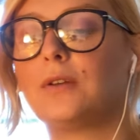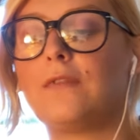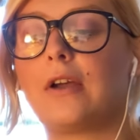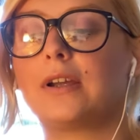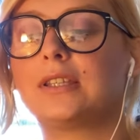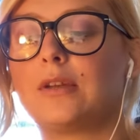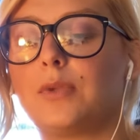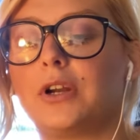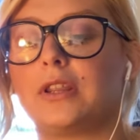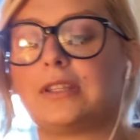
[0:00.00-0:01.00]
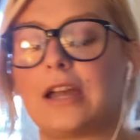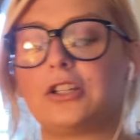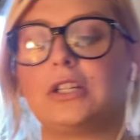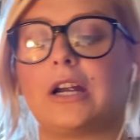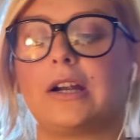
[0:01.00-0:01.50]
So very similar to the
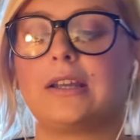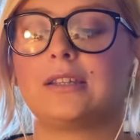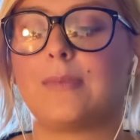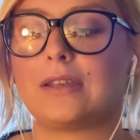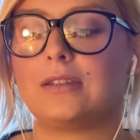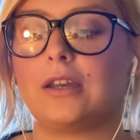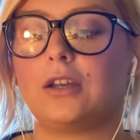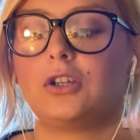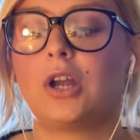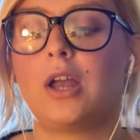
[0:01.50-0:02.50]
Sagittarius message.